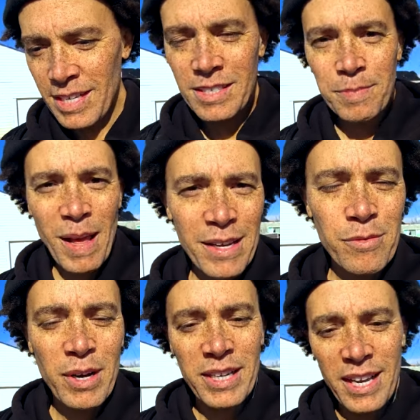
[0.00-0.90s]
It's black and
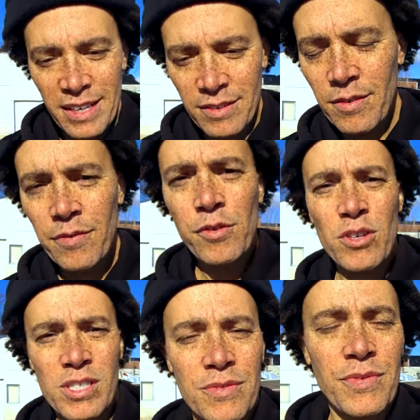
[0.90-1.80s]
white, and it's, of
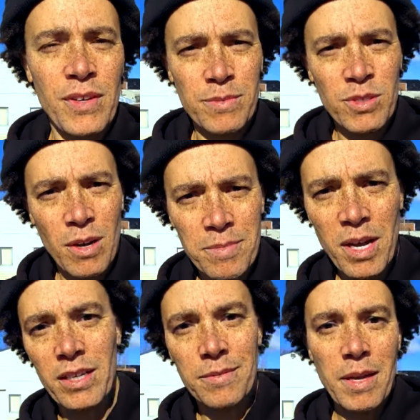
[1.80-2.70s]
course it's film, so I'm not
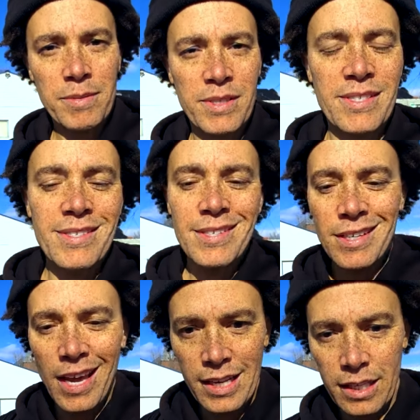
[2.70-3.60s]
going to be able to
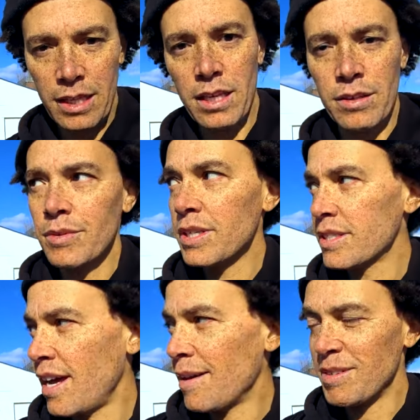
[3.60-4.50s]
see anything in real
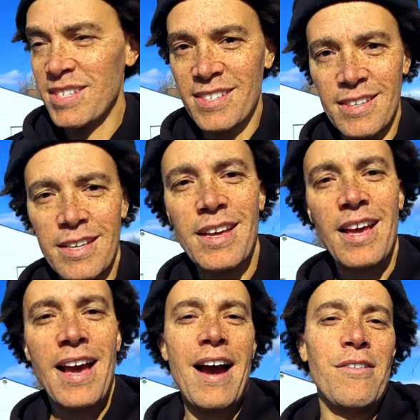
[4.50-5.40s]
time to see
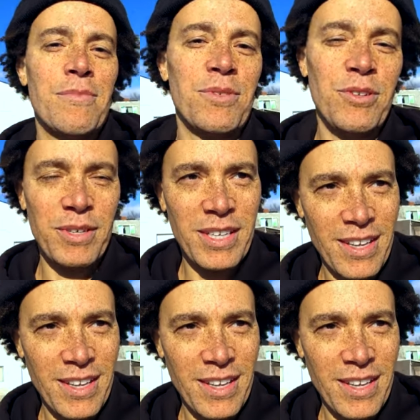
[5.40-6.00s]
how I'm doing,